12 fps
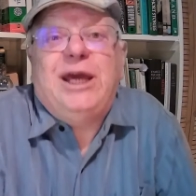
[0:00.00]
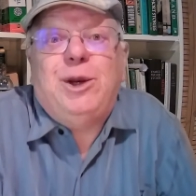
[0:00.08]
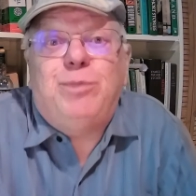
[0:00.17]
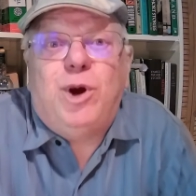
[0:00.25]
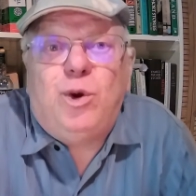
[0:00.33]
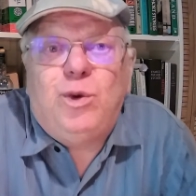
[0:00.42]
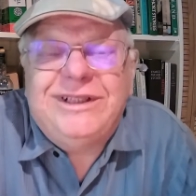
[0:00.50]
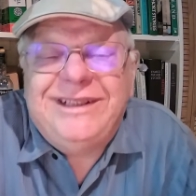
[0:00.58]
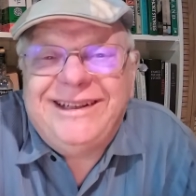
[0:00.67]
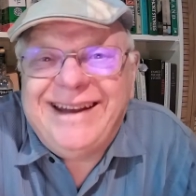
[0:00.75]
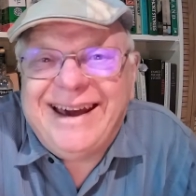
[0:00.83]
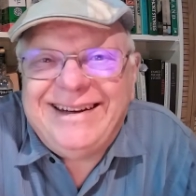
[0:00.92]
And
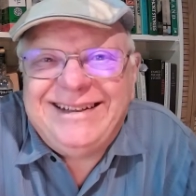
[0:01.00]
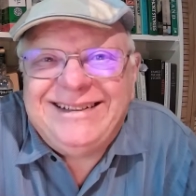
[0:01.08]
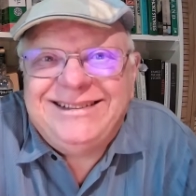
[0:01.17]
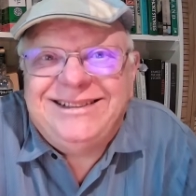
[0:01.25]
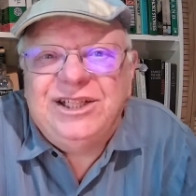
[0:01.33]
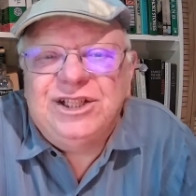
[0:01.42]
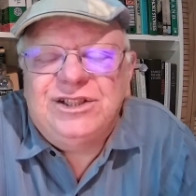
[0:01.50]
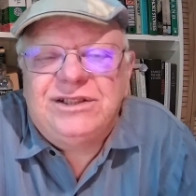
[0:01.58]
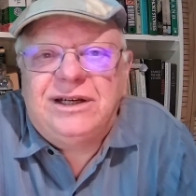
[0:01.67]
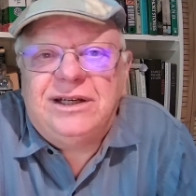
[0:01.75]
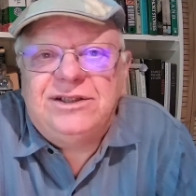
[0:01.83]
Poland did not exist